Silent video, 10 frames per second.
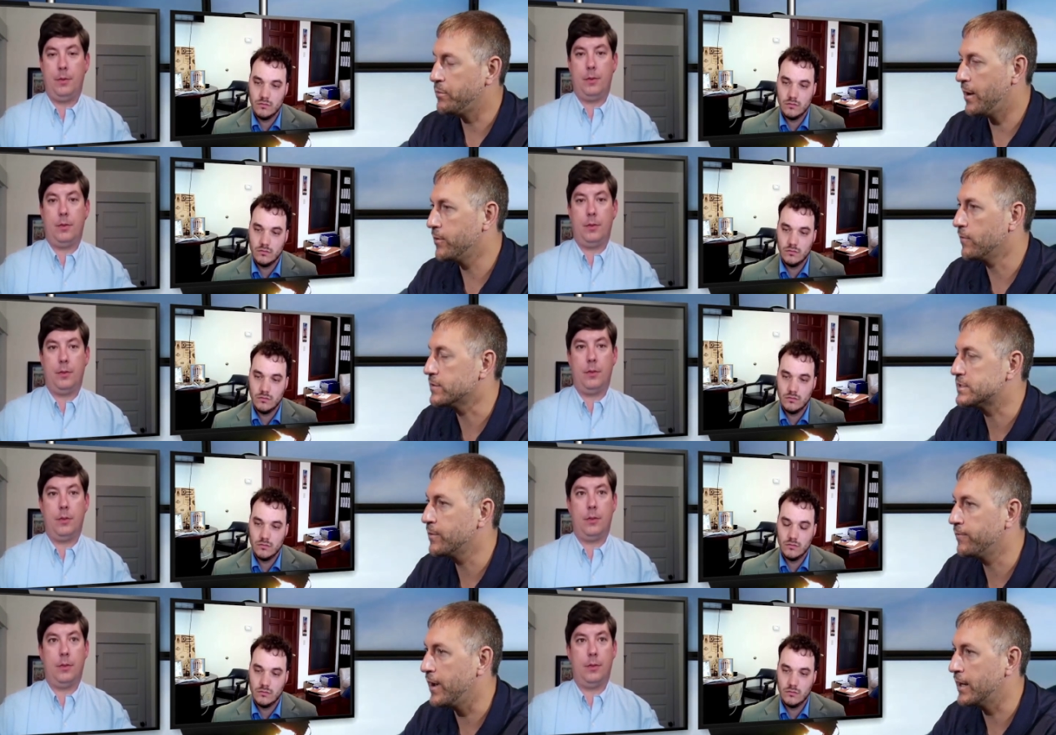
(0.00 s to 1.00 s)
Speaker 1: probably
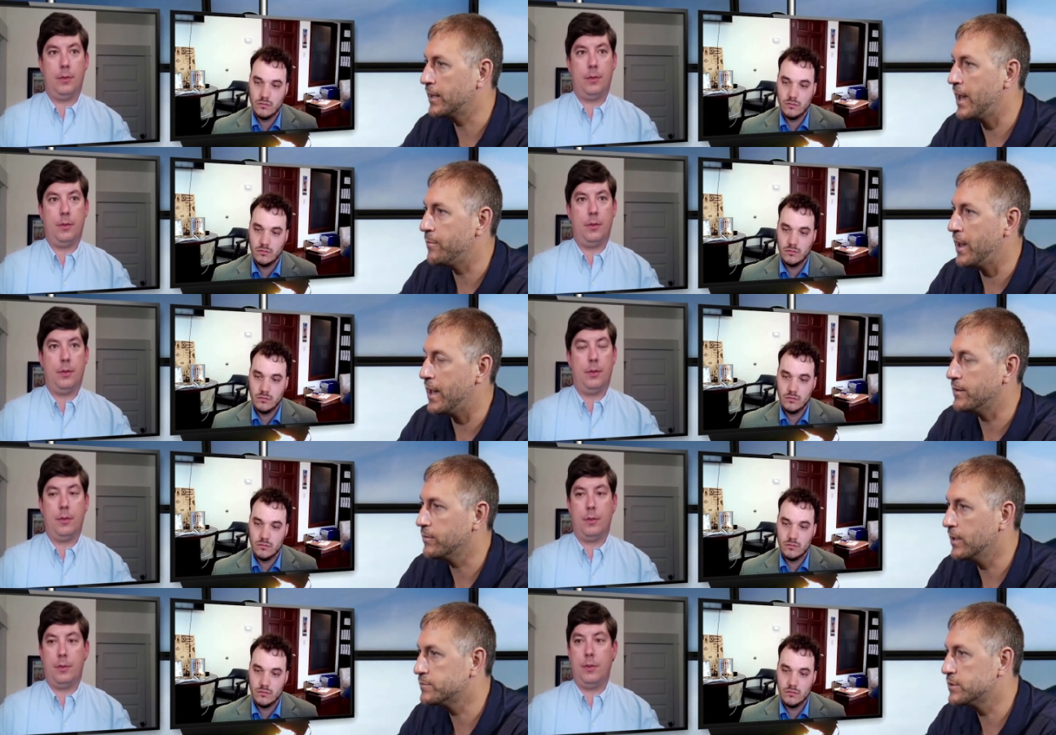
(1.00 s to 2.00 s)
oversimplifying that,
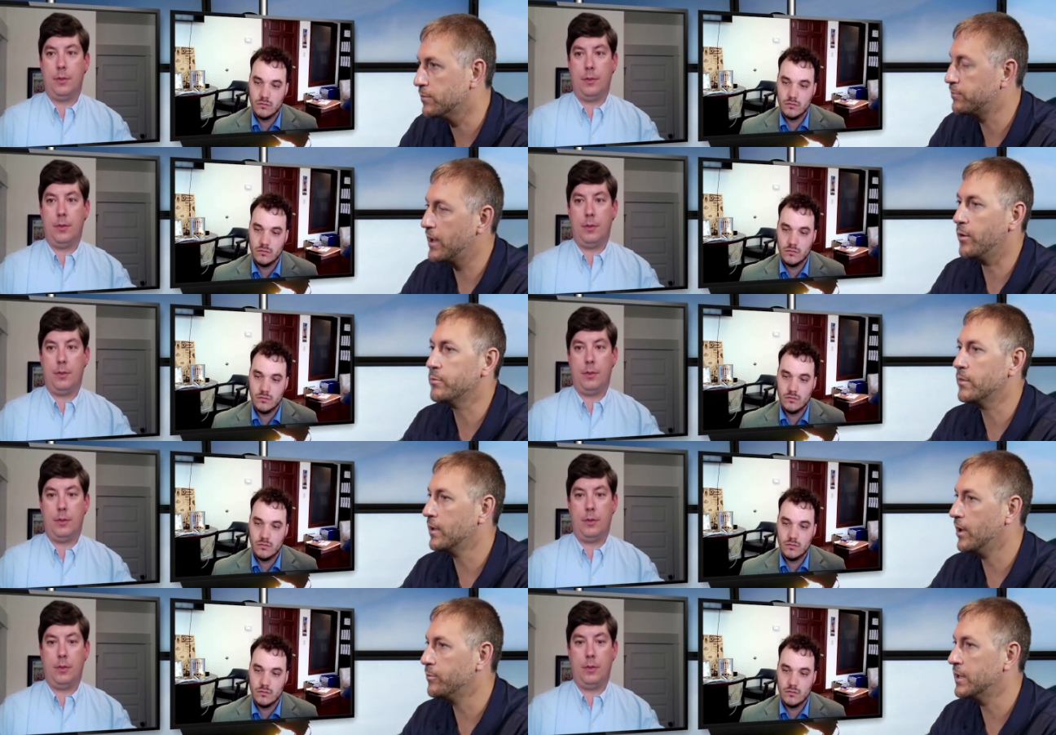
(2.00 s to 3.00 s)
Matt. Um, so help
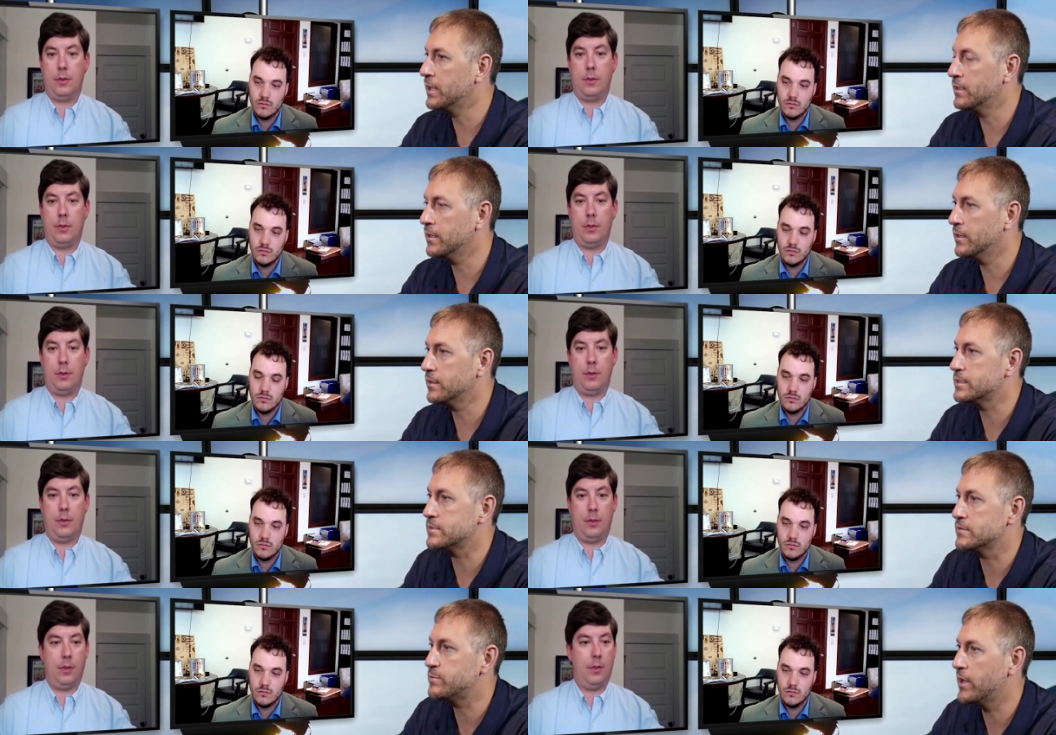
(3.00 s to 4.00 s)
help me and the
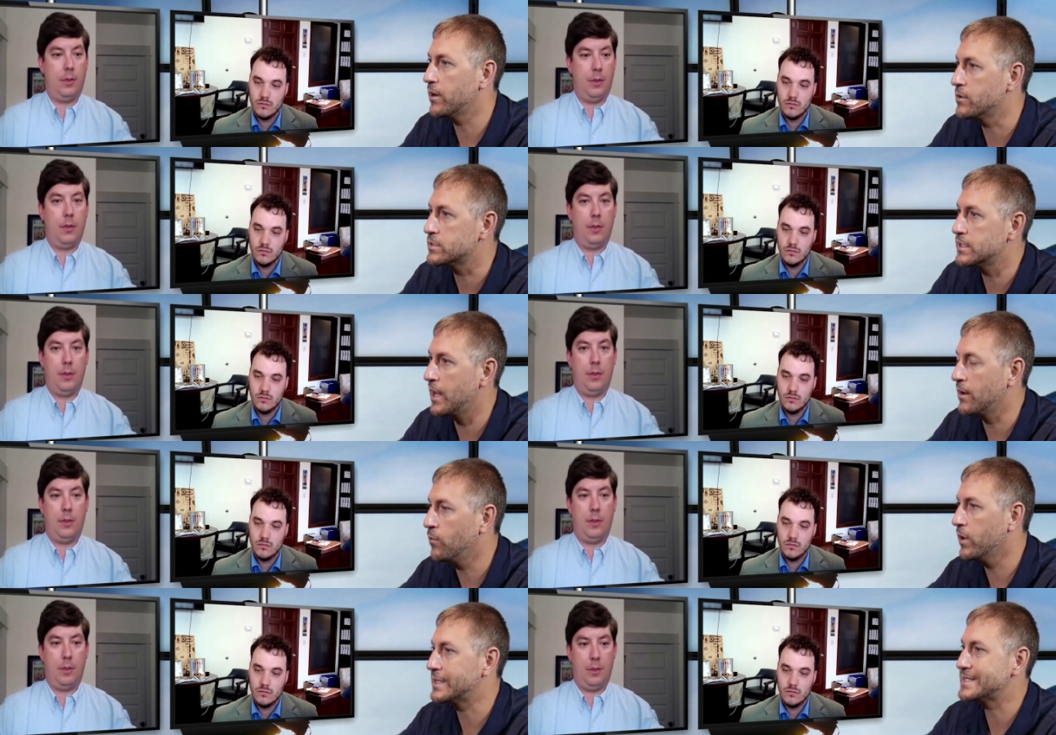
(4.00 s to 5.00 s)
listeners better
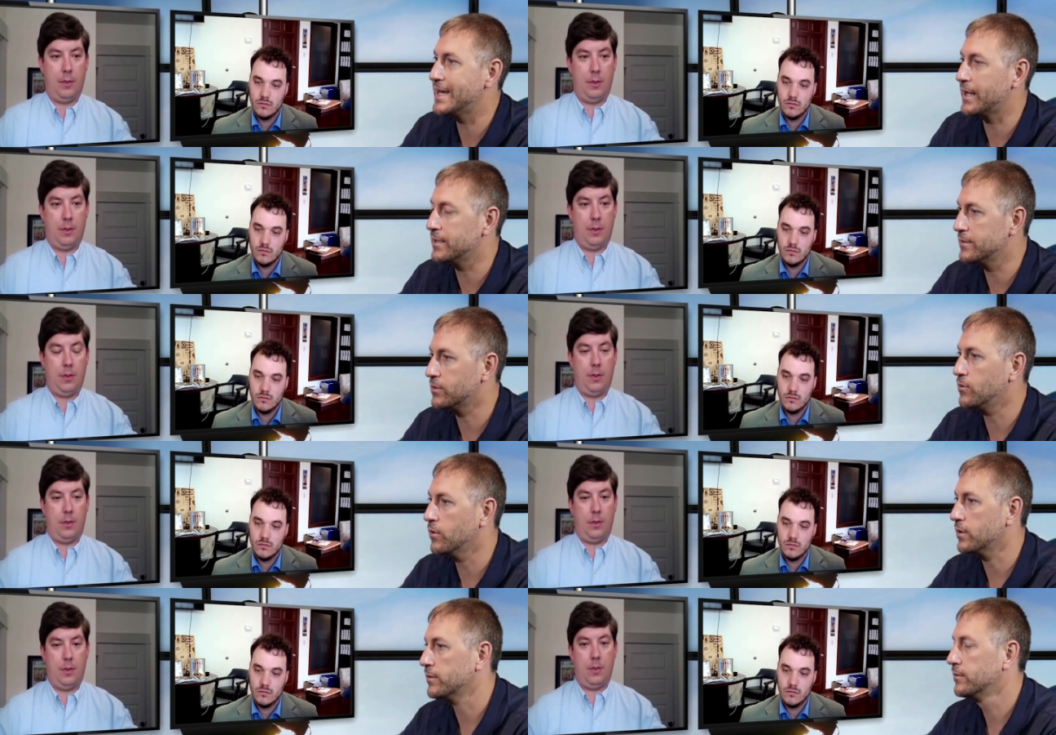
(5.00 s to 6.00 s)
understand what exactly the
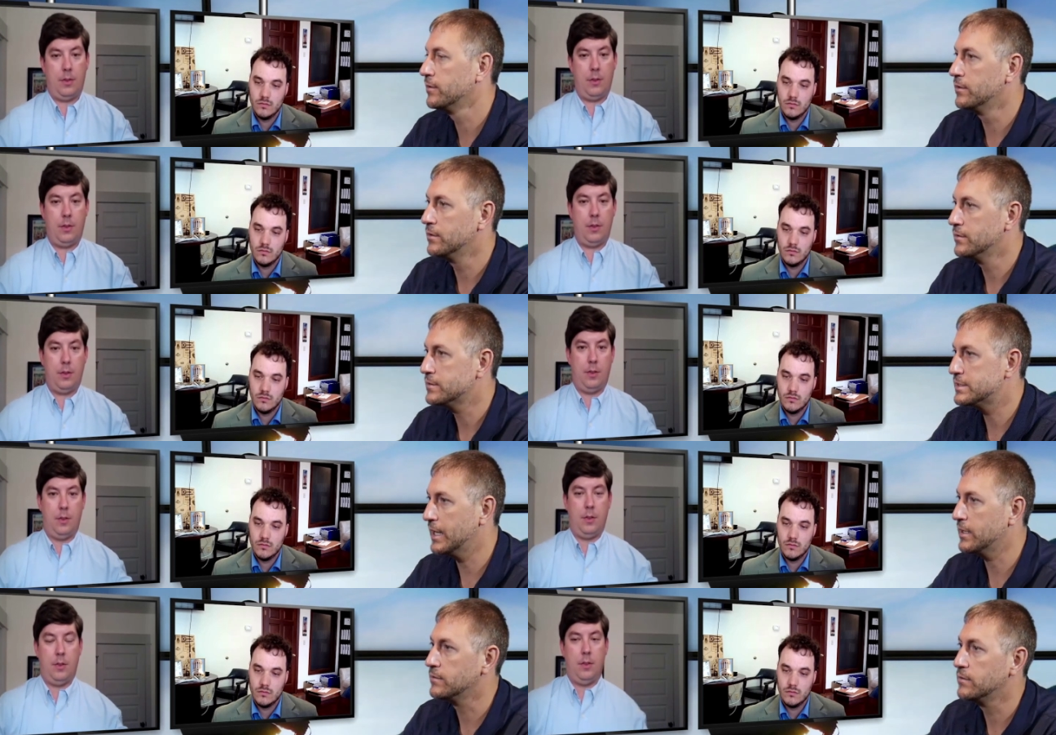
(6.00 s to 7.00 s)
Speaker 2: court
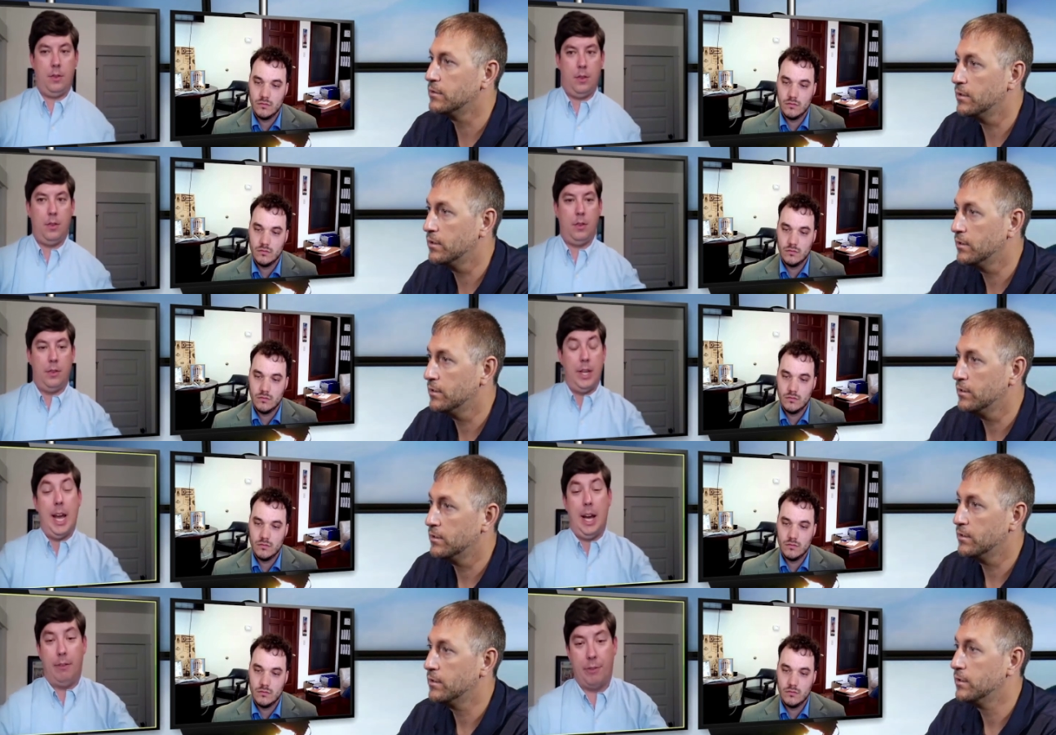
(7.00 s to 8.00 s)
said.
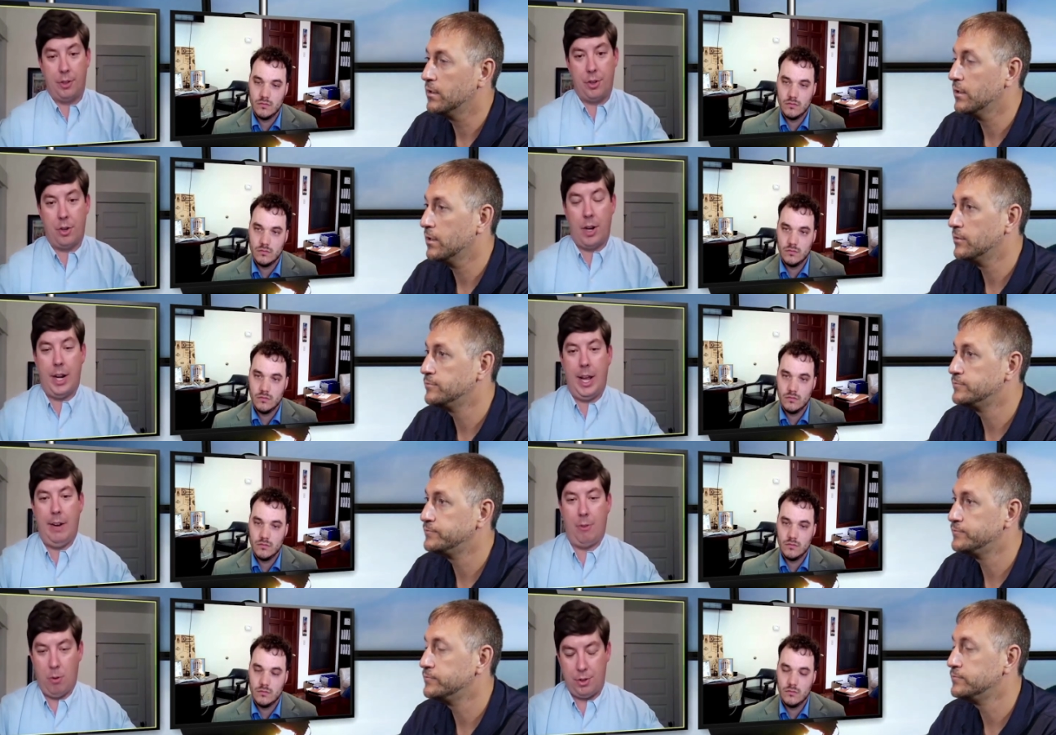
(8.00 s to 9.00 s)
Yeah, for sure. And and
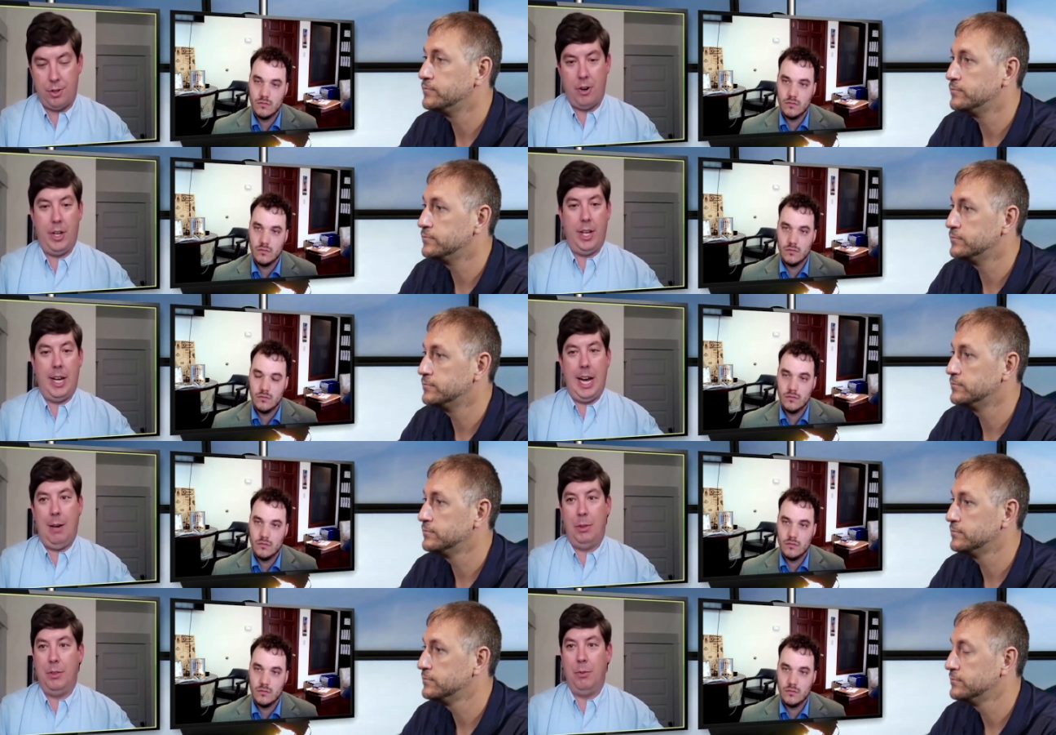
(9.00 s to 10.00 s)
of course Jonah and
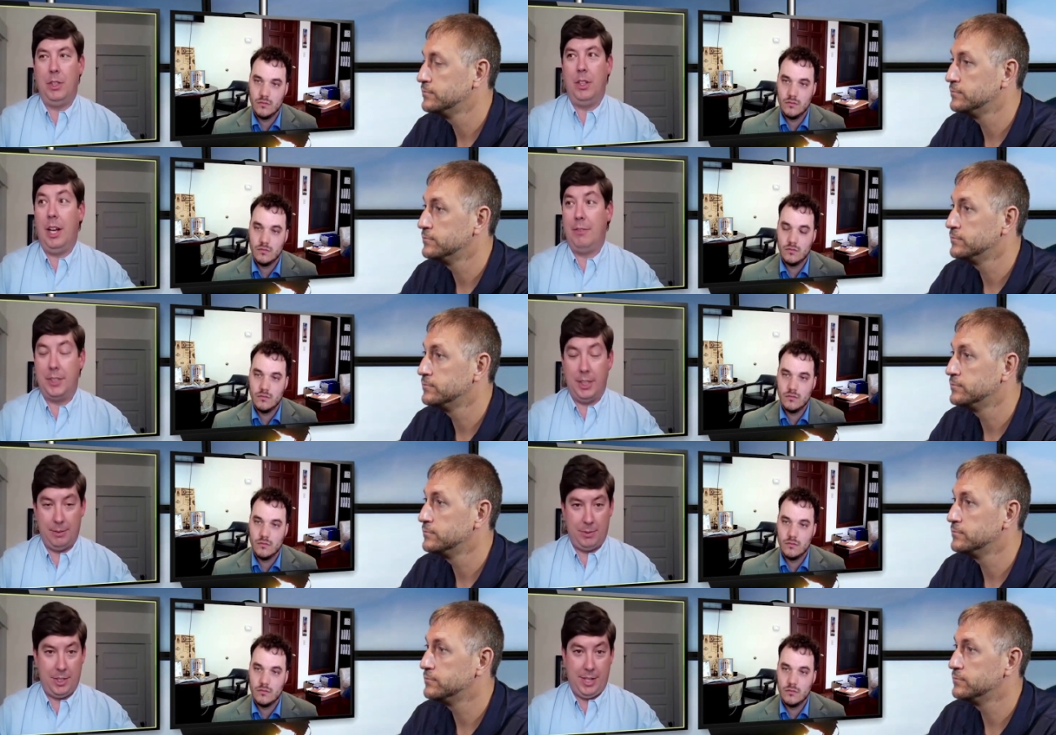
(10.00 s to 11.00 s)
I would, would love
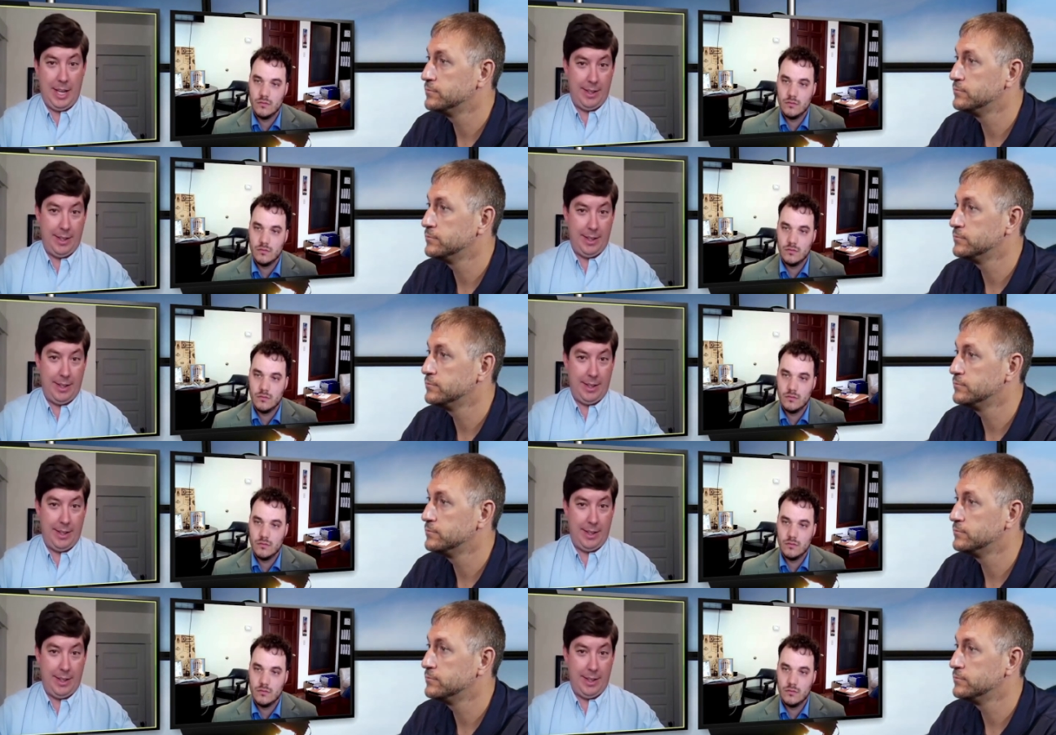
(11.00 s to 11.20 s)
to to say